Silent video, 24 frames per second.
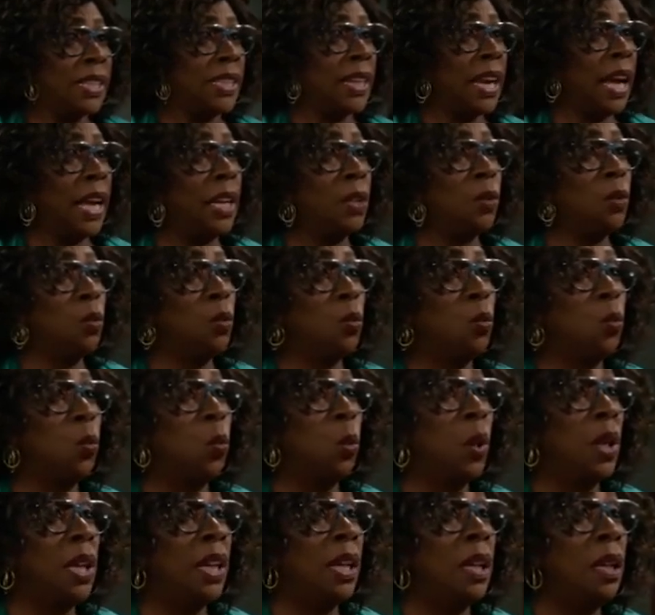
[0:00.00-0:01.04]
Can
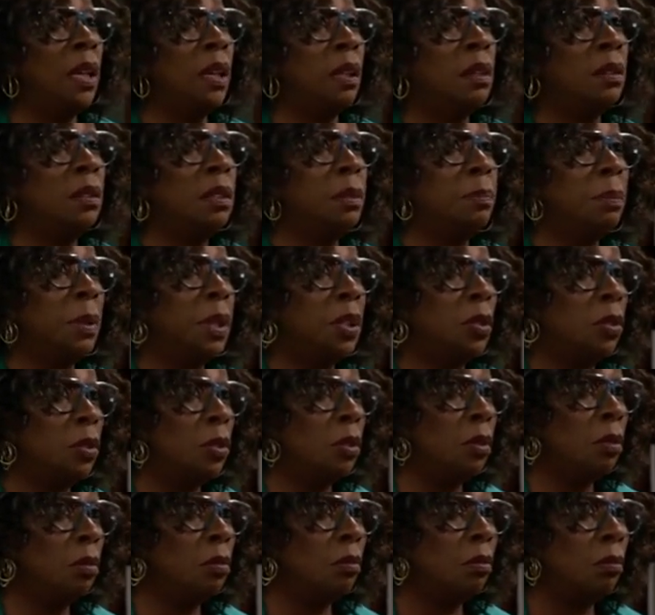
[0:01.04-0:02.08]
we speak to
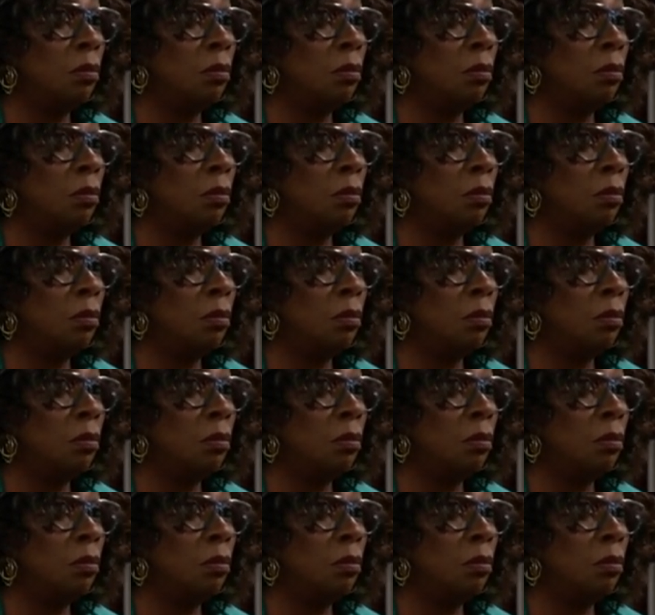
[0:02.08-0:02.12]
you?